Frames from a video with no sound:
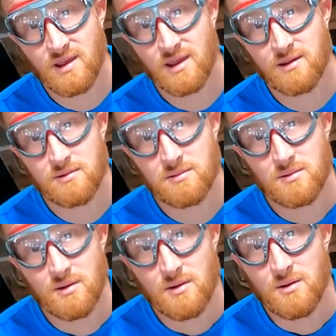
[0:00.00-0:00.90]
take
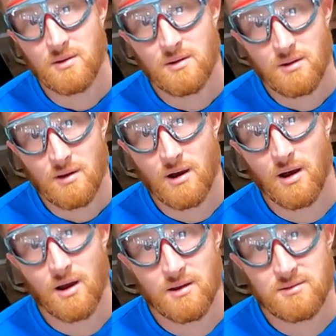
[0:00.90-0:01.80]

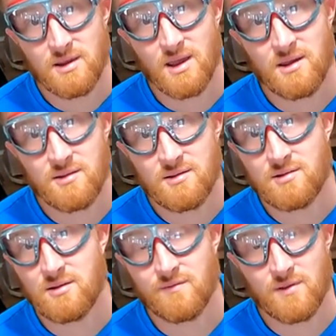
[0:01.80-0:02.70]
uh,
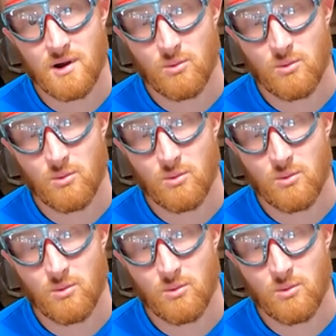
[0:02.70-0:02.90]
days, if